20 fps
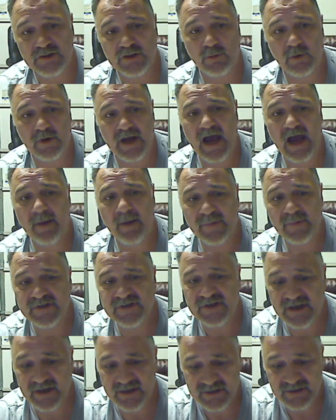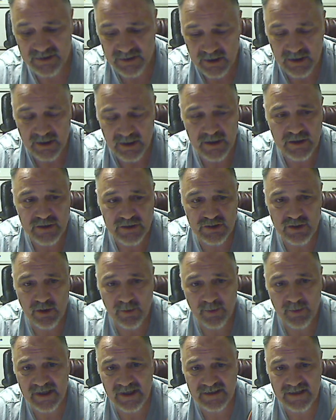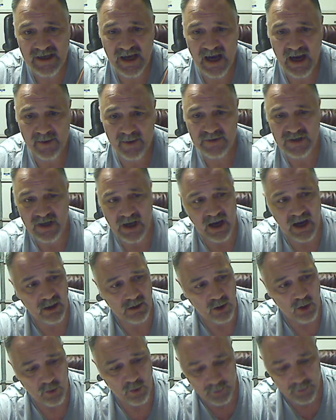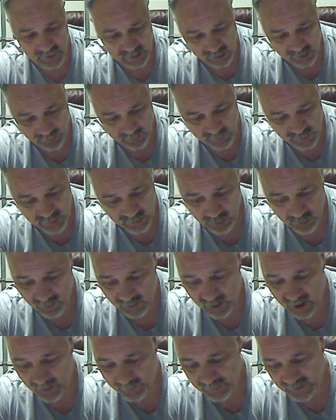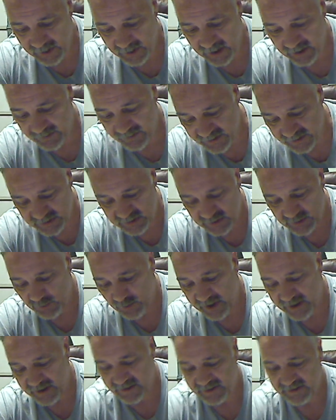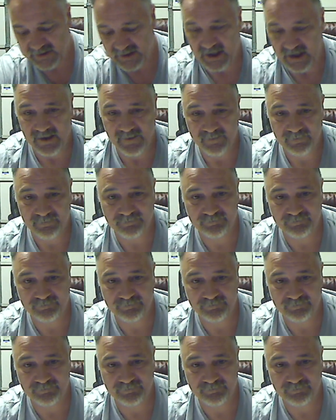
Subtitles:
So what happens is, so many times I'll open a computer up and this is what you see.